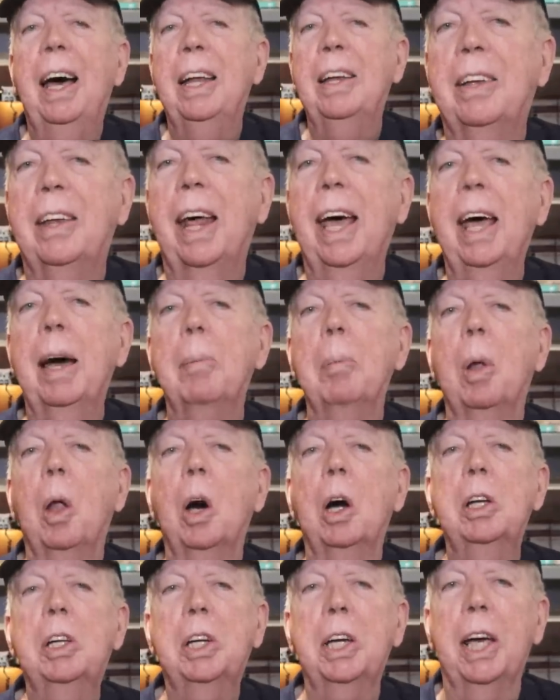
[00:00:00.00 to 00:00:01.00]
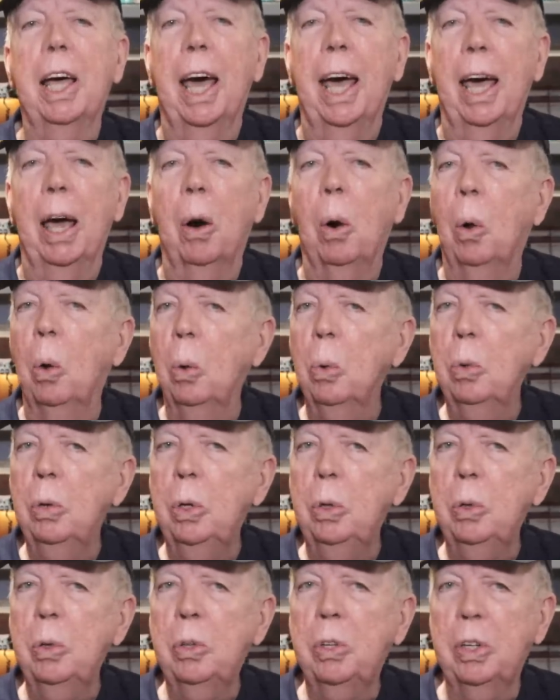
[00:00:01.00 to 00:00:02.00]
Today I'm launching a whole
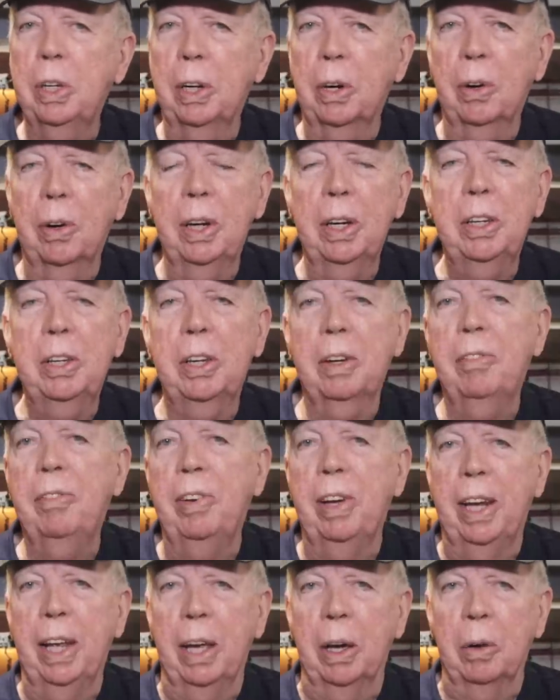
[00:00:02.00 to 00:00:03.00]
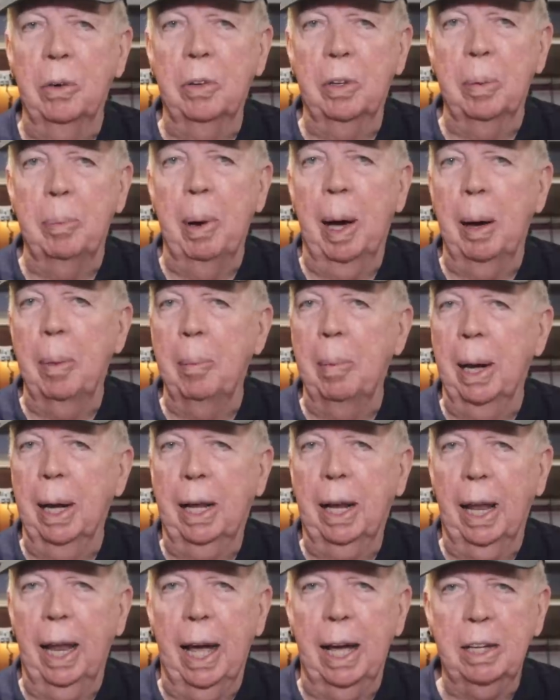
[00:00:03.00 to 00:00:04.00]
new series of videos about my
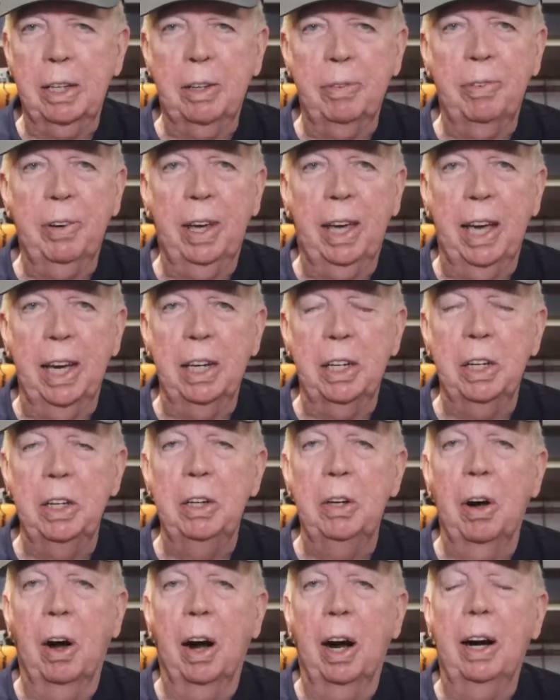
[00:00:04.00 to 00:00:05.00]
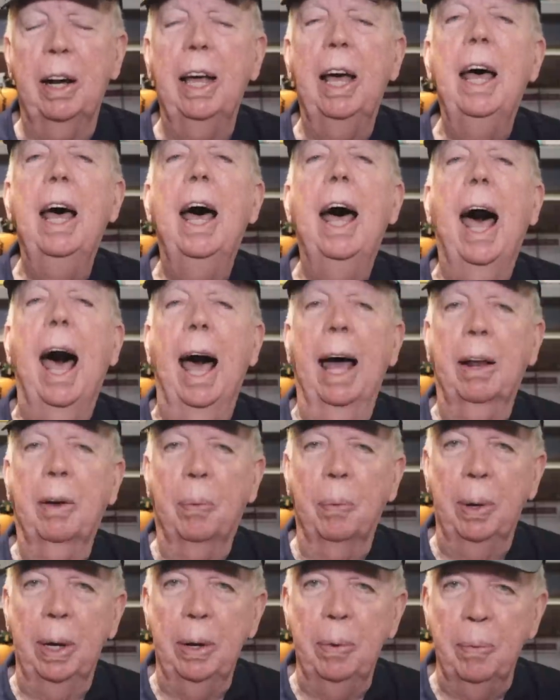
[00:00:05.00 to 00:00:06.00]
classification yard at
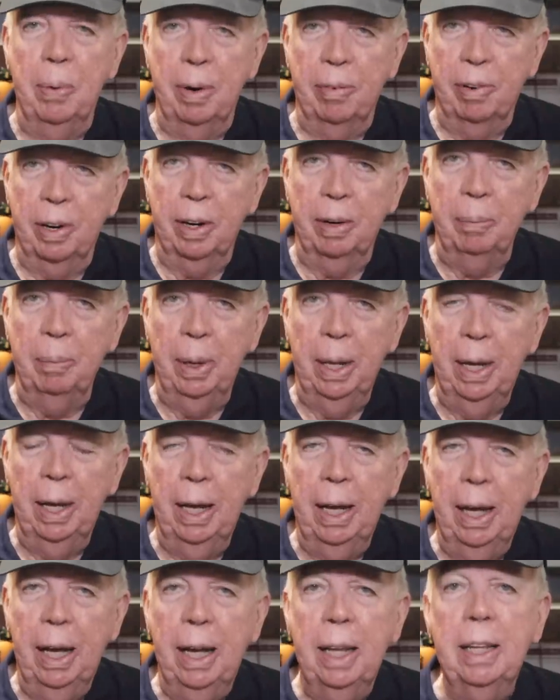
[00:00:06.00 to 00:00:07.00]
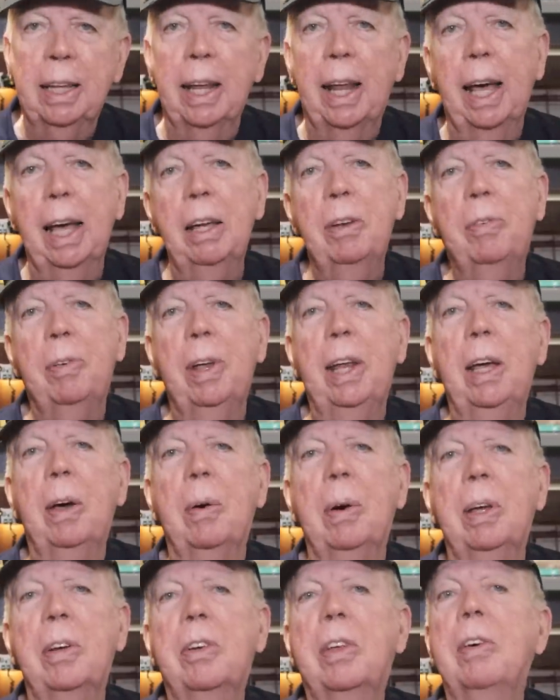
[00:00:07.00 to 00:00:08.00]
Green River. Today's
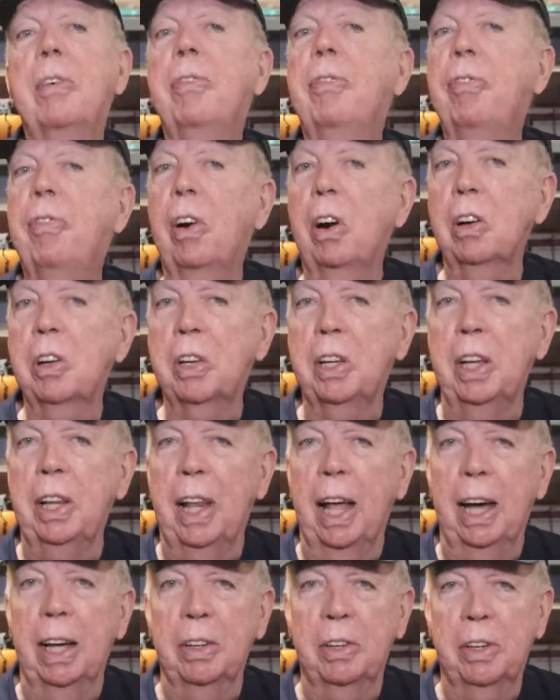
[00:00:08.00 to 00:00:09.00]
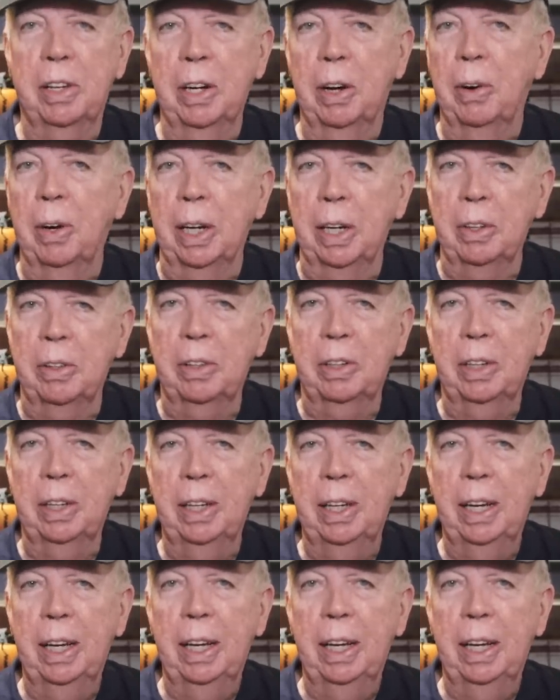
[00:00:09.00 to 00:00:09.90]
video is the first in that series.